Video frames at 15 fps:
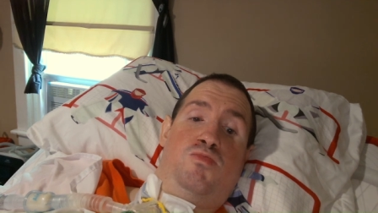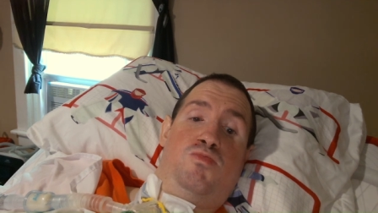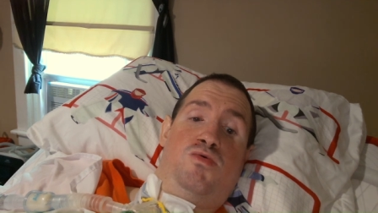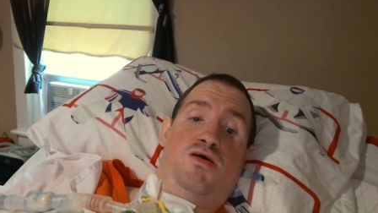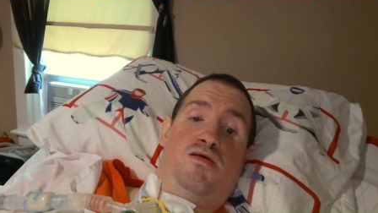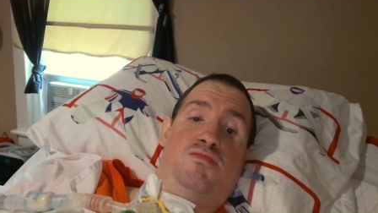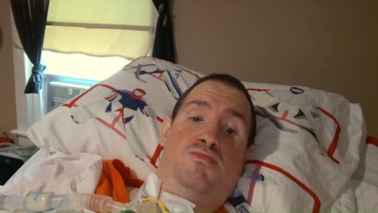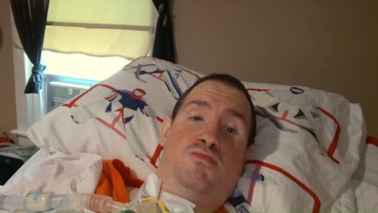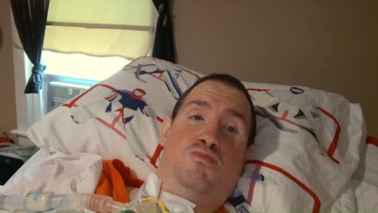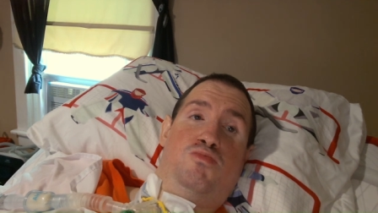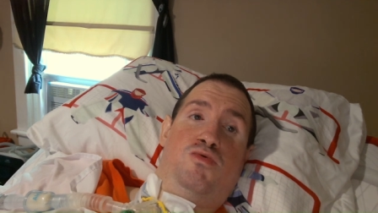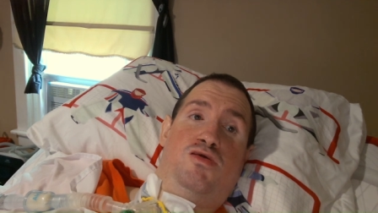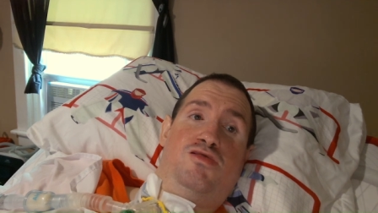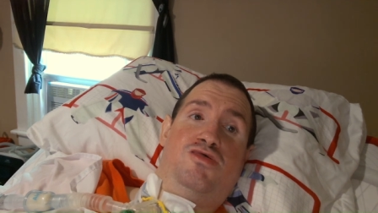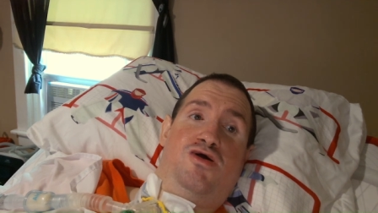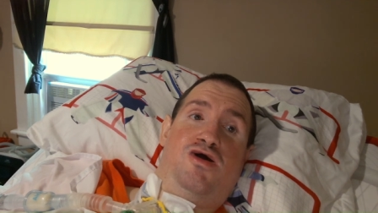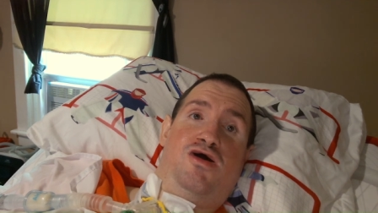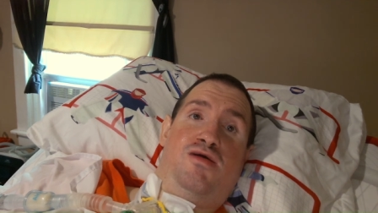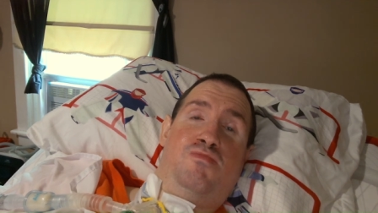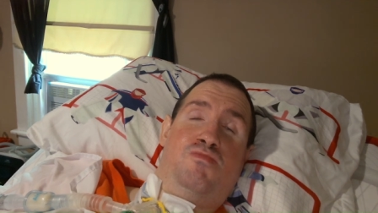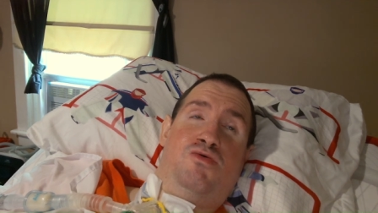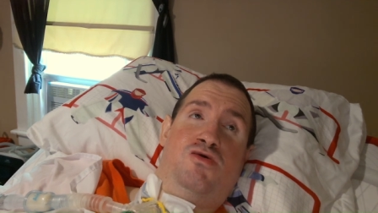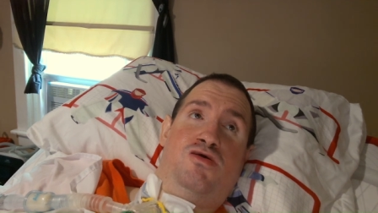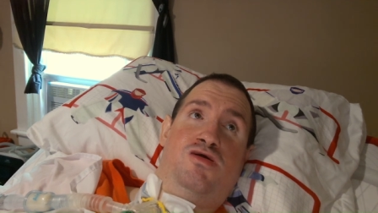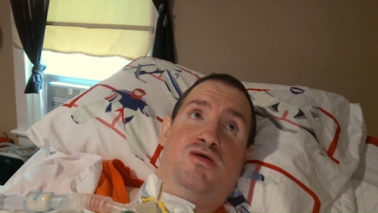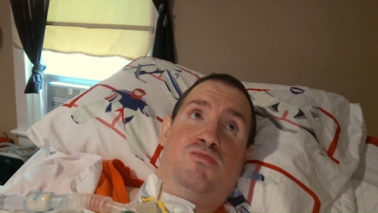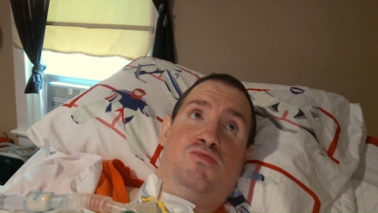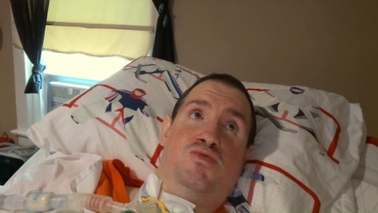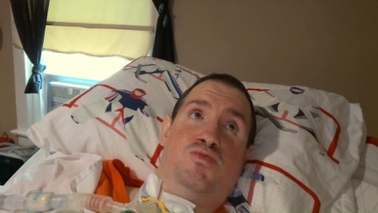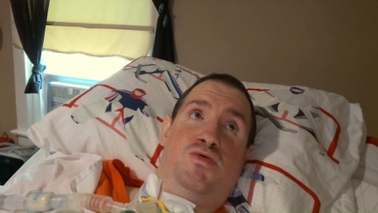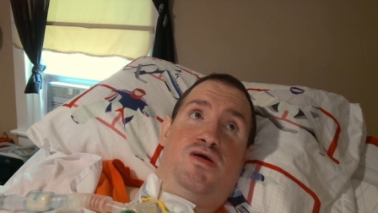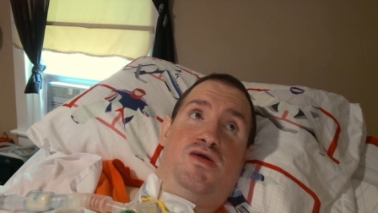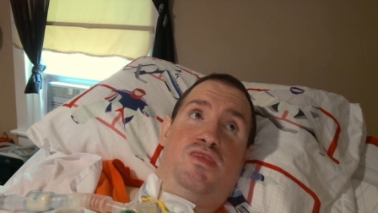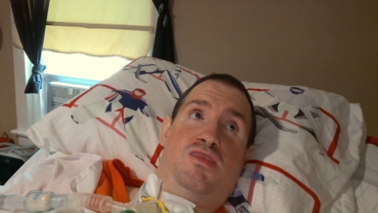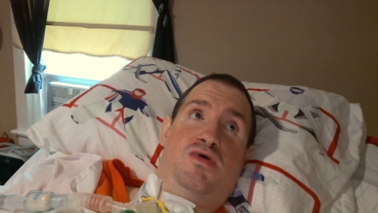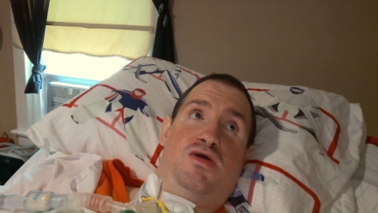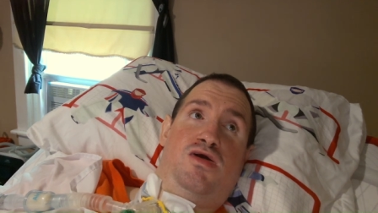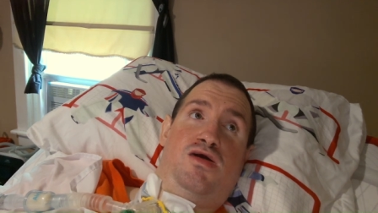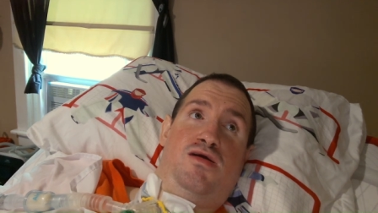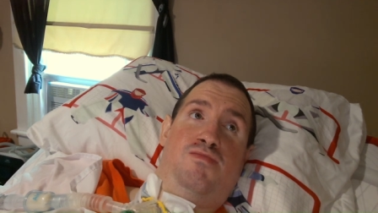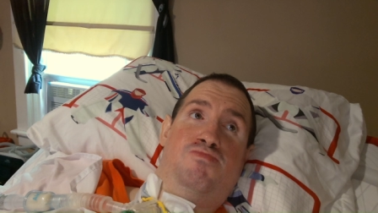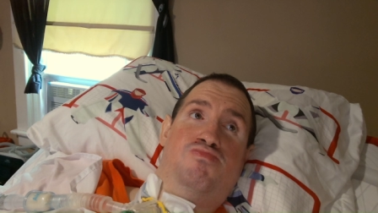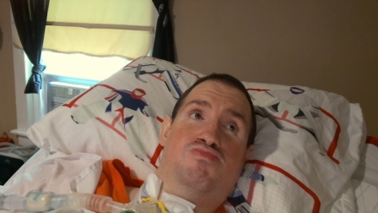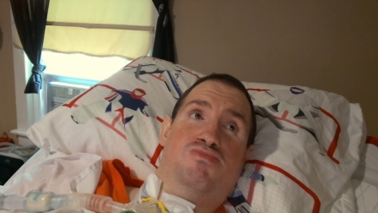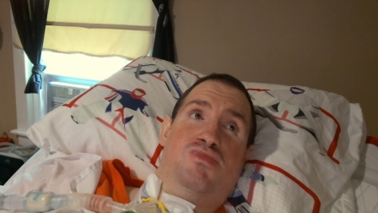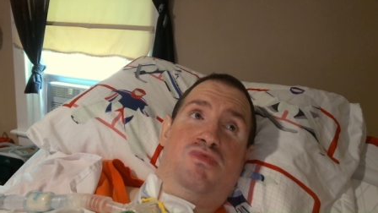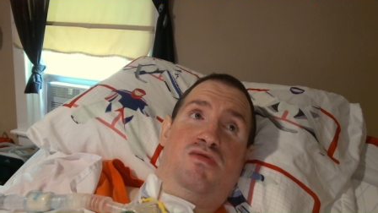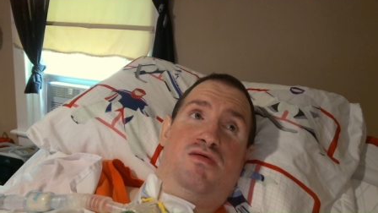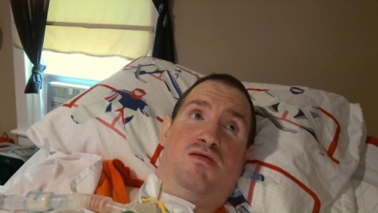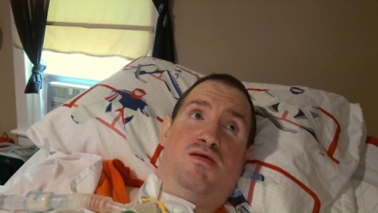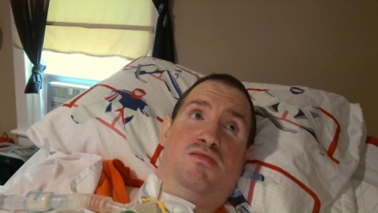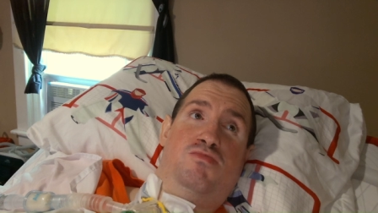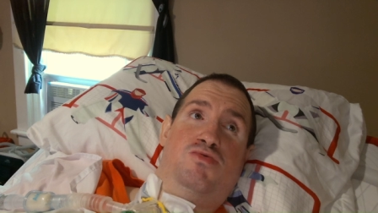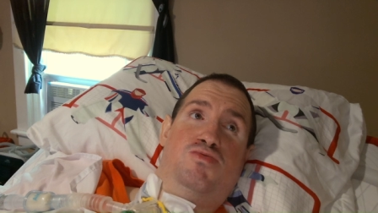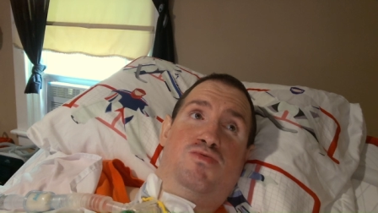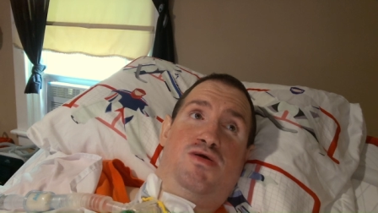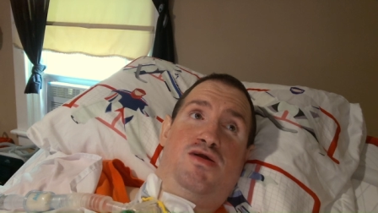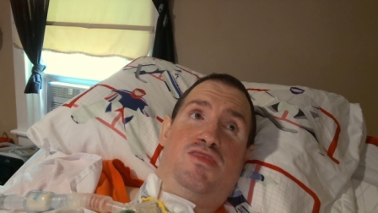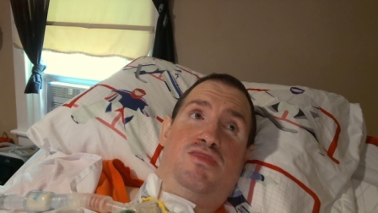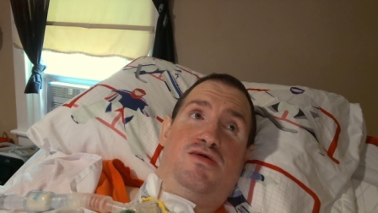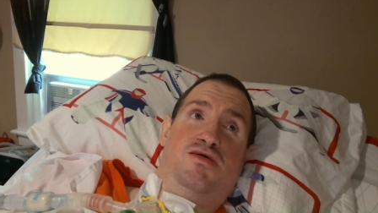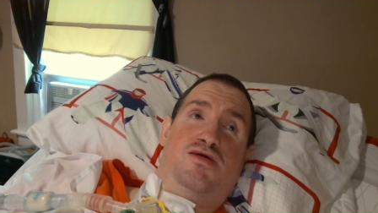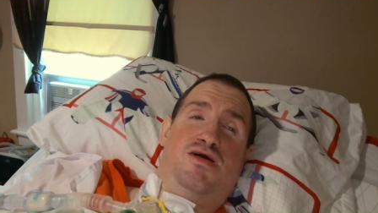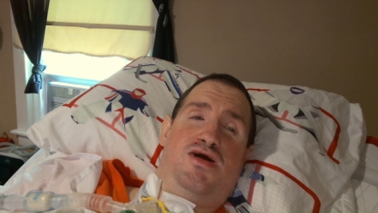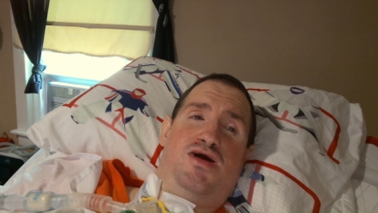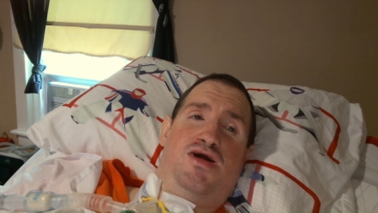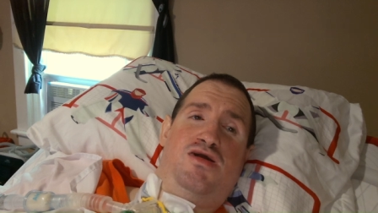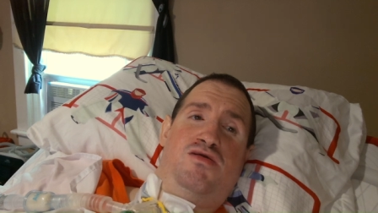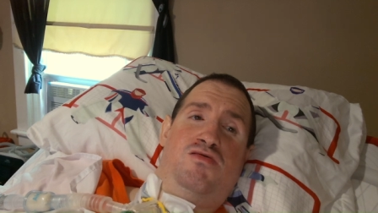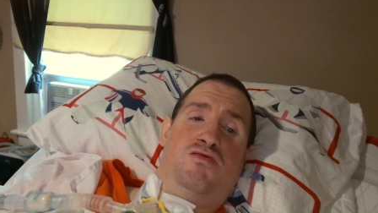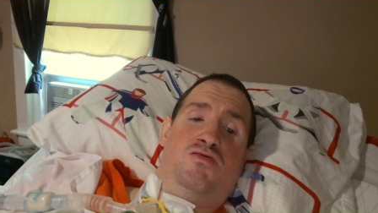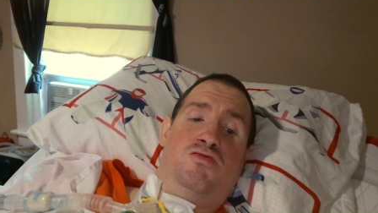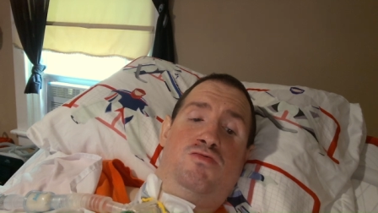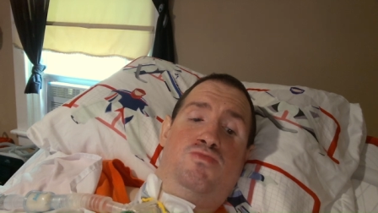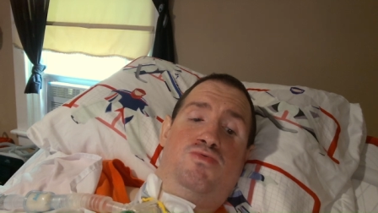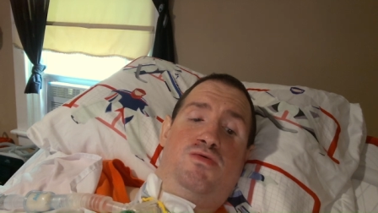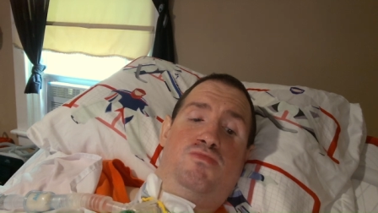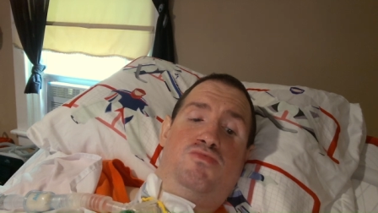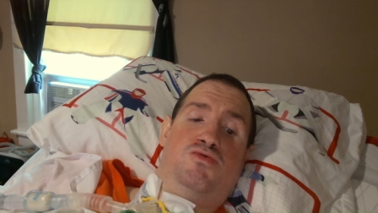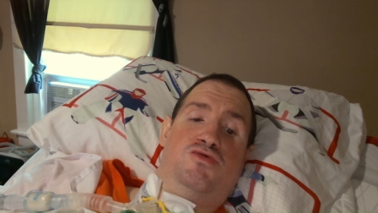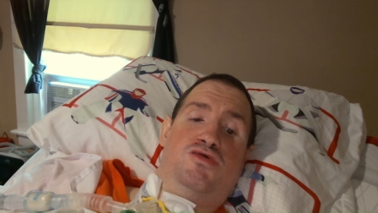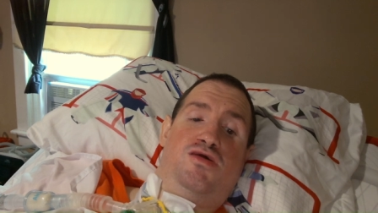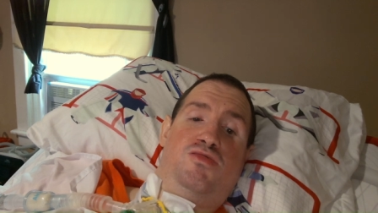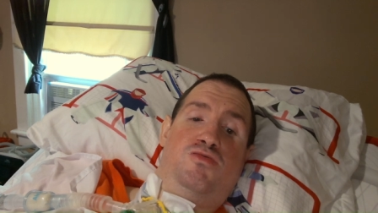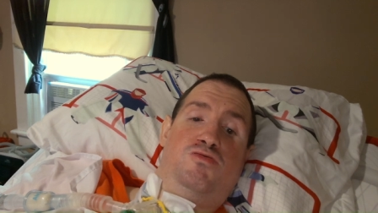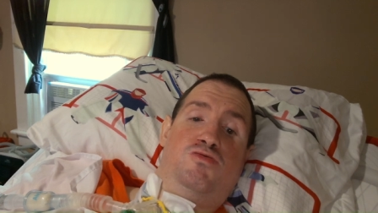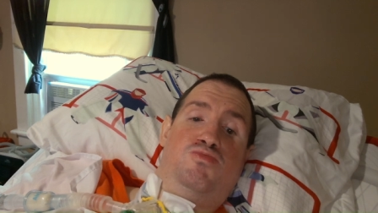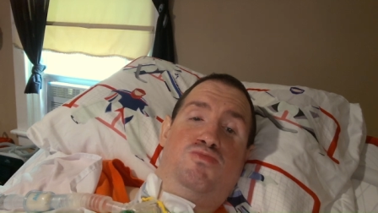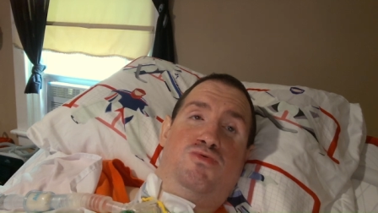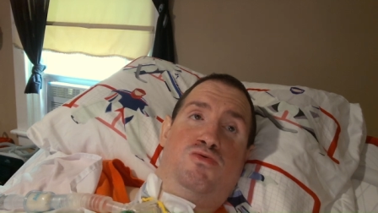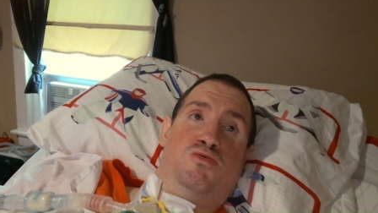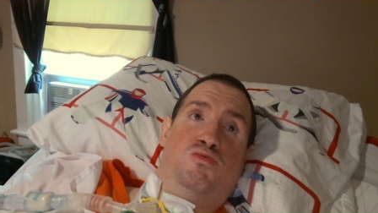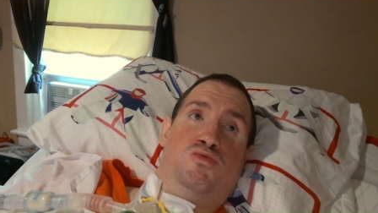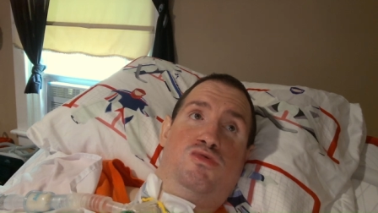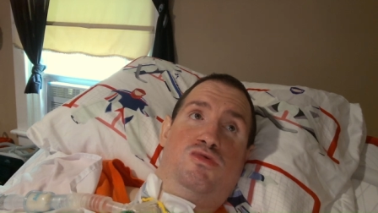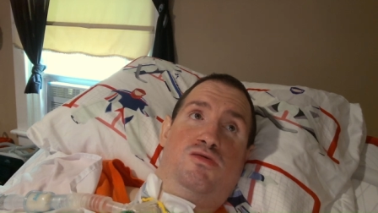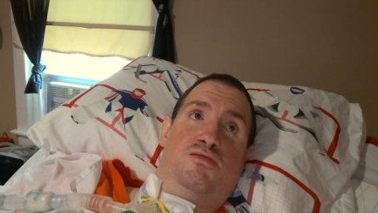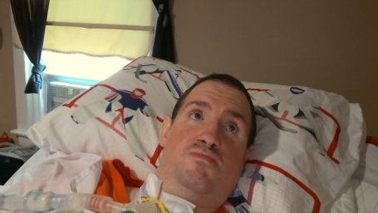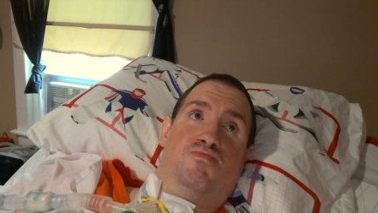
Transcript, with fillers: Well, I remember one time he was fighting um he was fighting the guy who played for the St. Louis Blues.